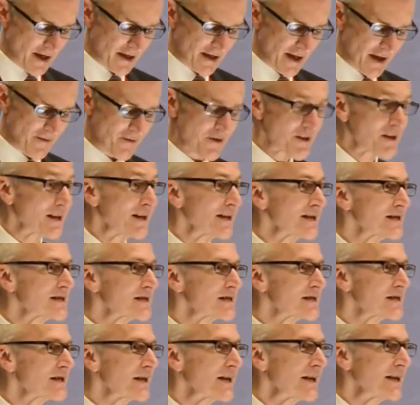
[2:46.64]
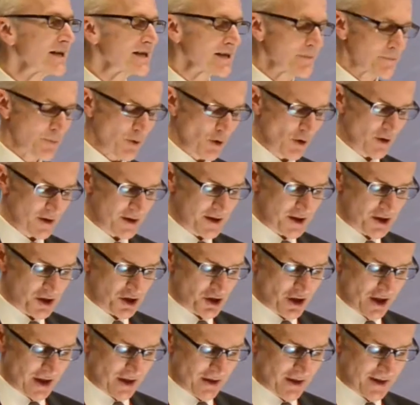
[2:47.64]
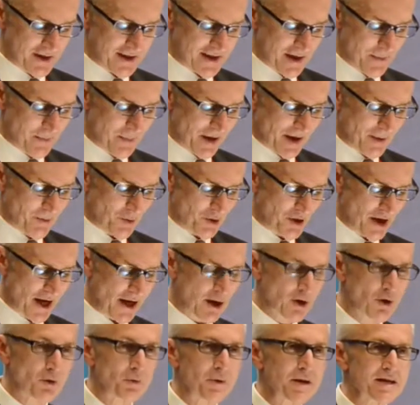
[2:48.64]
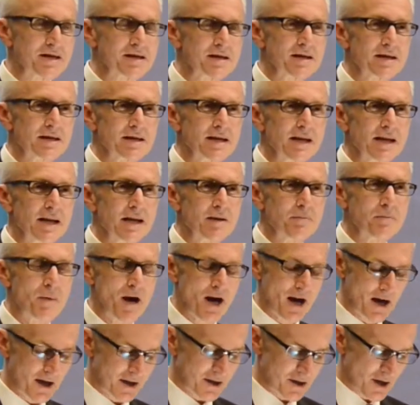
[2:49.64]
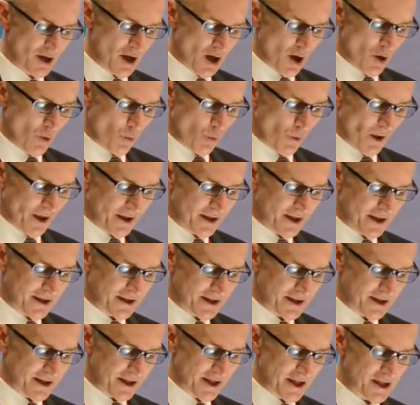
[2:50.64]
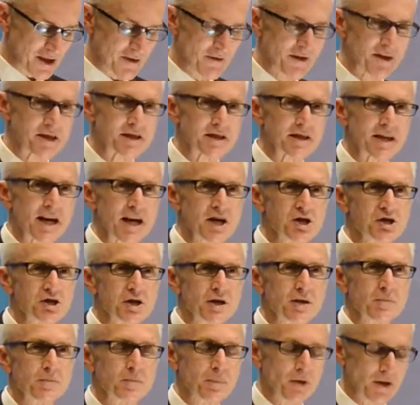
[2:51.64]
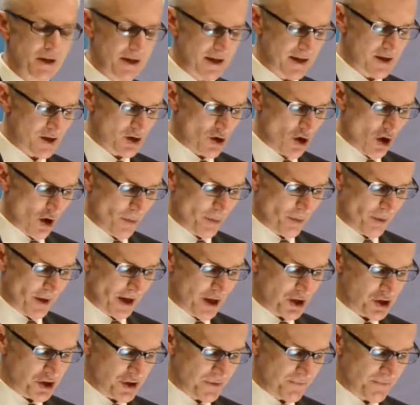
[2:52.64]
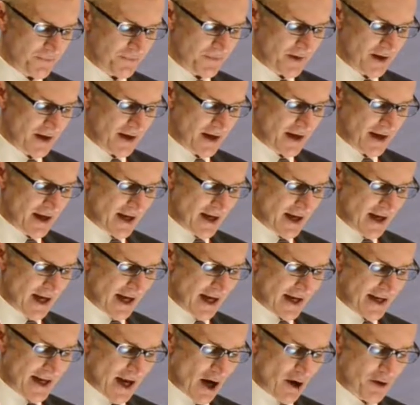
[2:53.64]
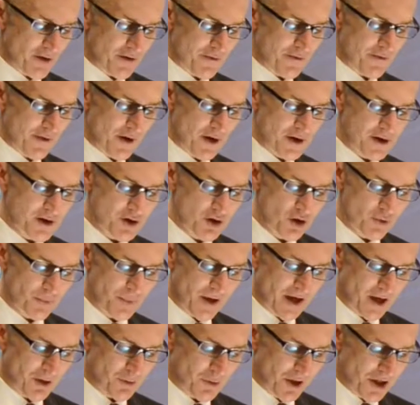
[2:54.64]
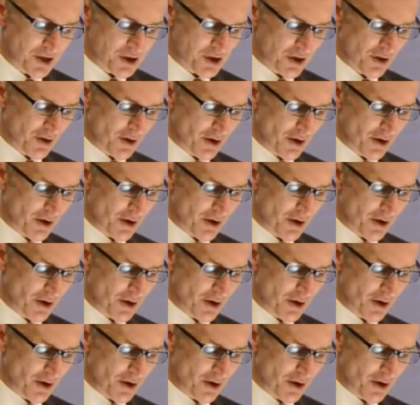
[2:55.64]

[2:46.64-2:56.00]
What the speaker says: Nevertheless, Interpol's General Assembly in Monaco recently marked 100 years of international police cooperation, and now the first European Regional